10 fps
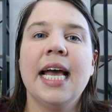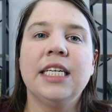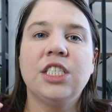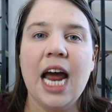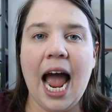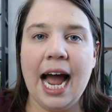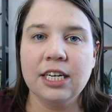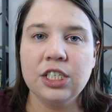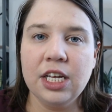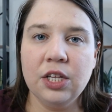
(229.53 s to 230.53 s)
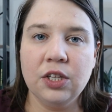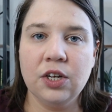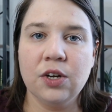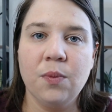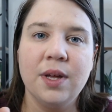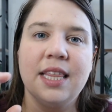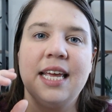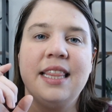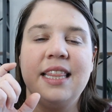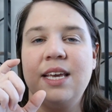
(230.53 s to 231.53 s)
is to actually look
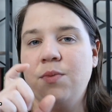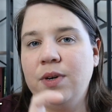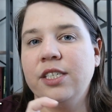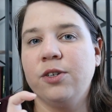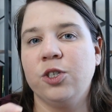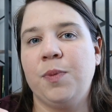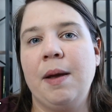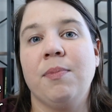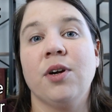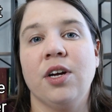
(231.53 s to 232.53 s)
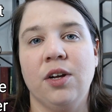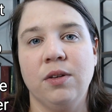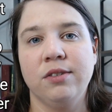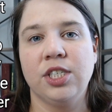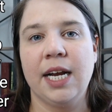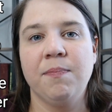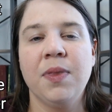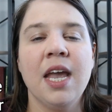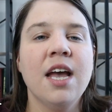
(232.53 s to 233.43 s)
within the research paper conclusion.